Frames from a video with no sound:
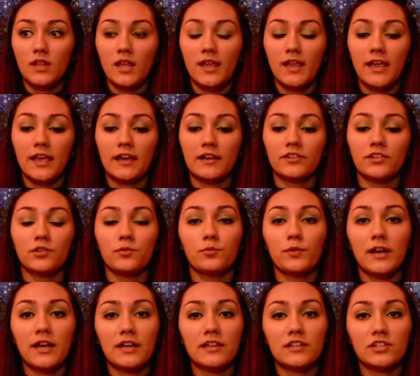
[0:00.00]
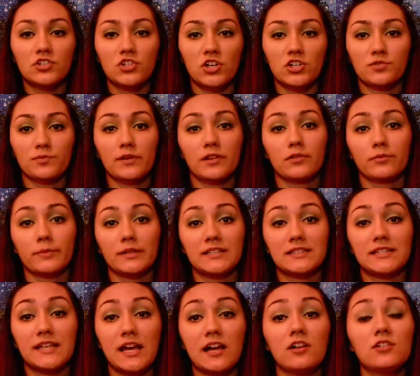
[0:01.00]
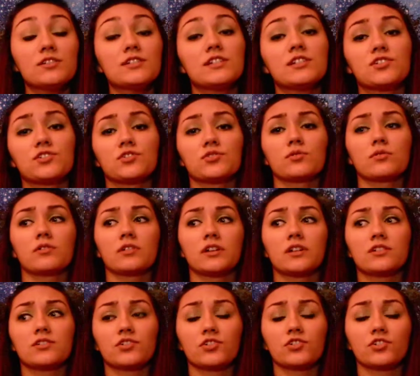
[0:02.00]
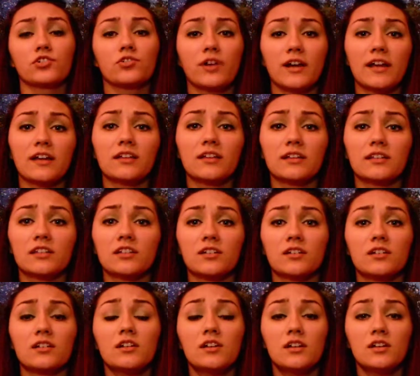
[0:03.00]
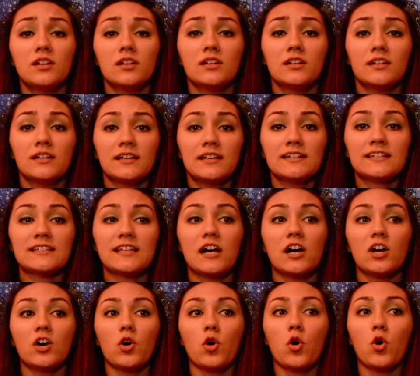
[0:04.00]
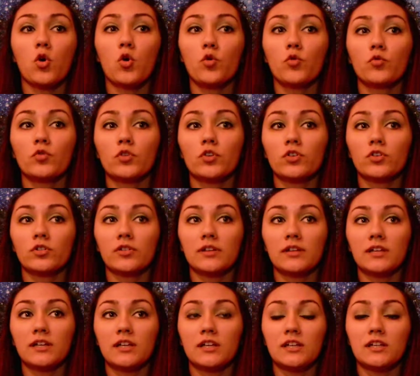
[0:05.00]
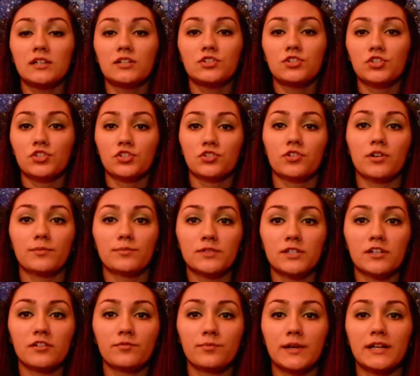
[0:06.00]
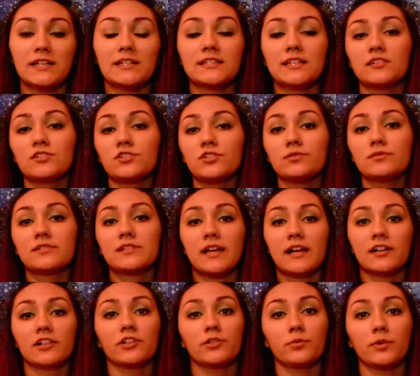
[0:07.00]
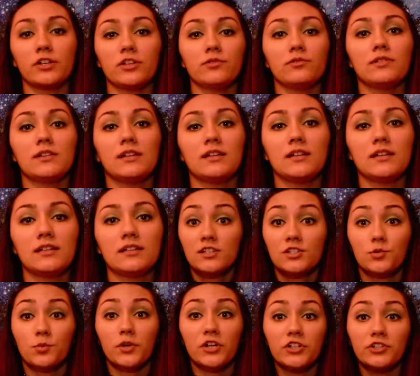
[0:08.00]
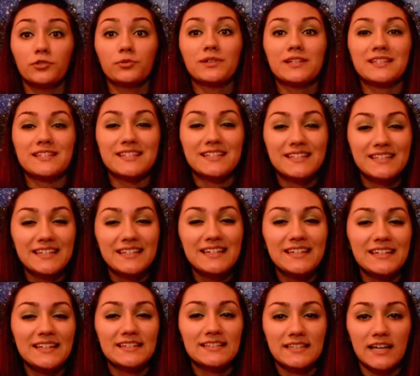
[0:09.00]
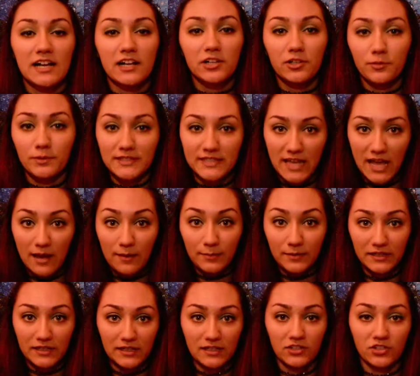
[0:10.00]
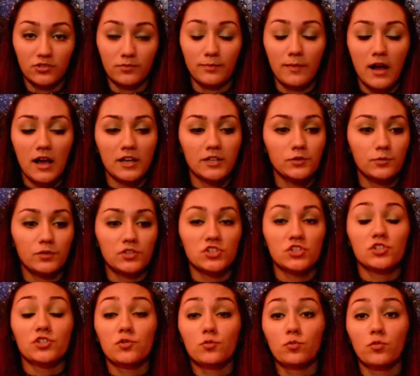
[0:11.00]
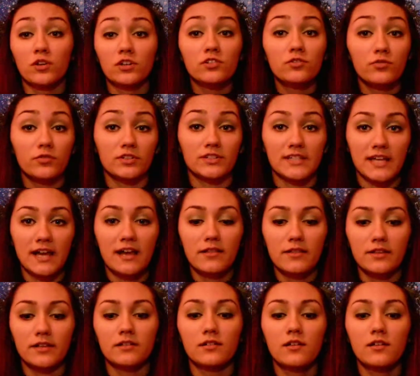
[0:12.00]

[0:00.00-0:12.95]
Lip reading: And the way that Josh Mellerman tells his stories are great. Like, he's not overly descriptive, but he tells you exactly what you need to where you can see exactly what's happening in your mind, which is a wonderful talent.